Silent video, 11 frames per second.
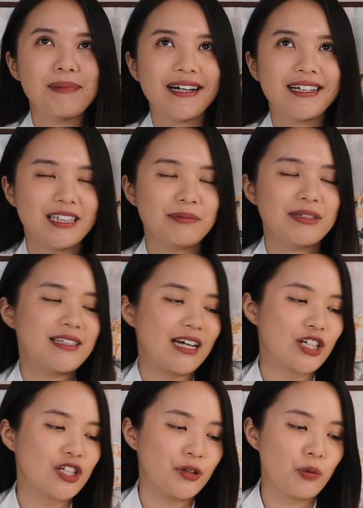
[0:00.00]
by Klimt is
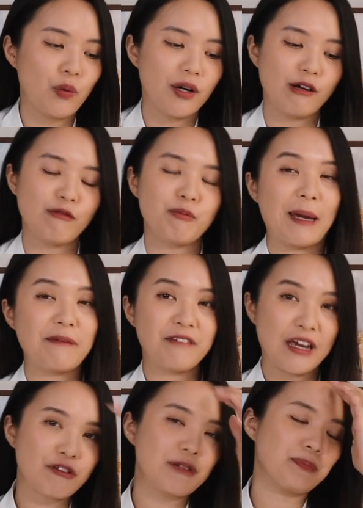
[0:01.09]
actually one of my
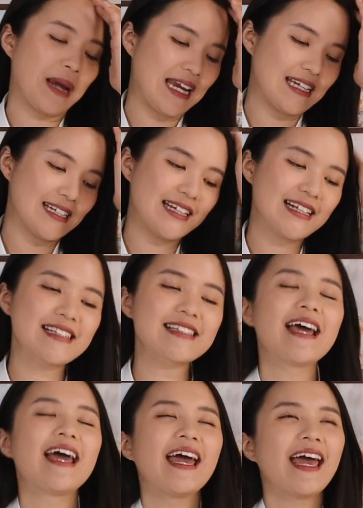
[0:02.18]
favorite paintings
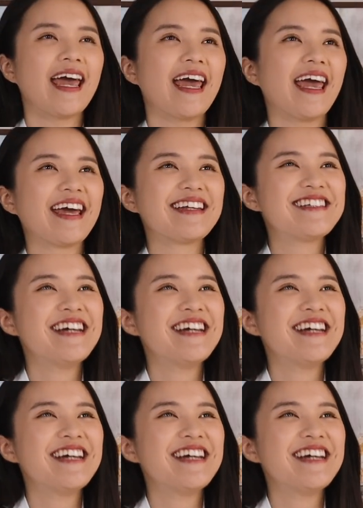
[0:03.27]
and